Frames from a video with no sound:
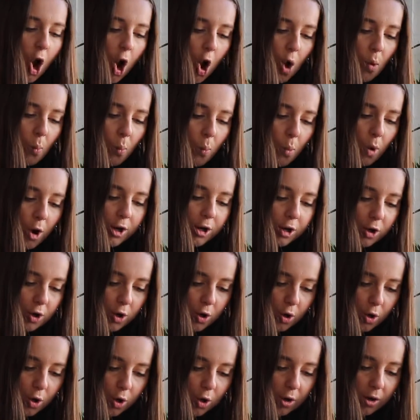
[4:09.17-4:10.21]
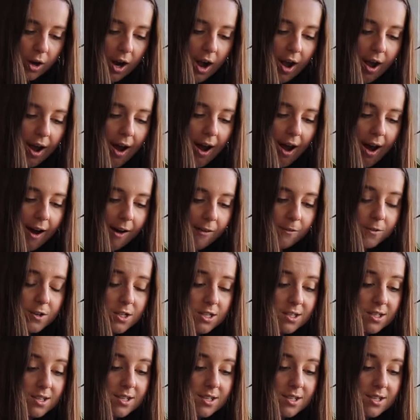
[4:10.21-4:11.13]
on what you're after.